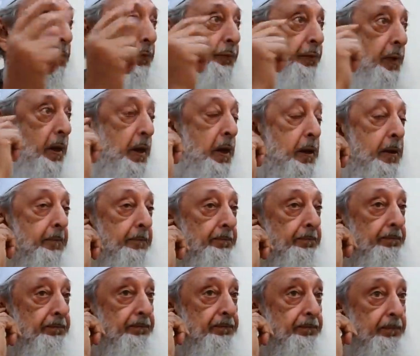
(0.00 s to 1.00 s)
so far.
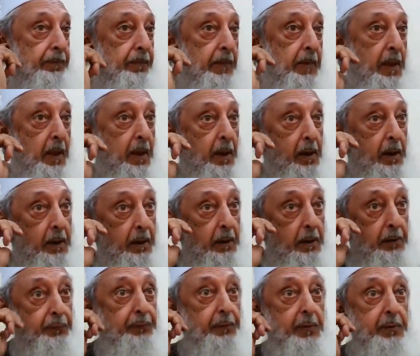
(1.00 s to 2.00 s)

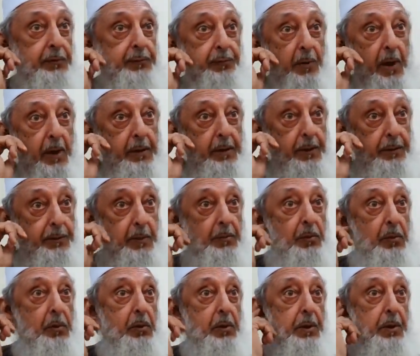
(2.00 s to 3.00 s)
The first one is the
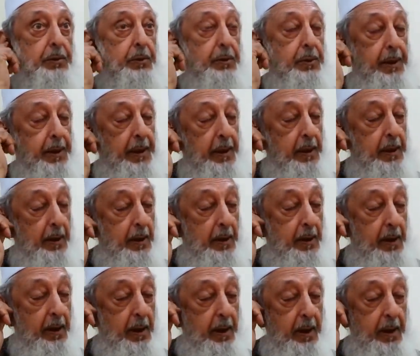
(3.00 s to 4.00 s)
book on the
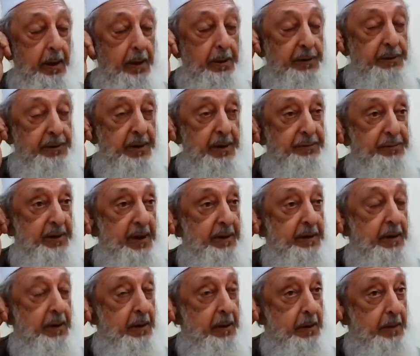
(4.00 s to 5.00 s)

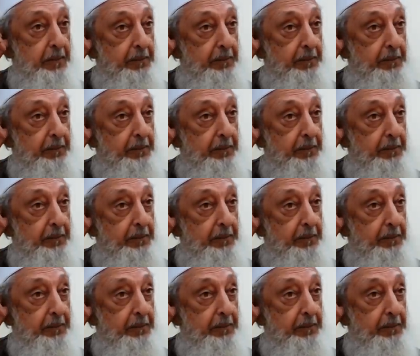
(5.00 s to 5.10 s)
jasad,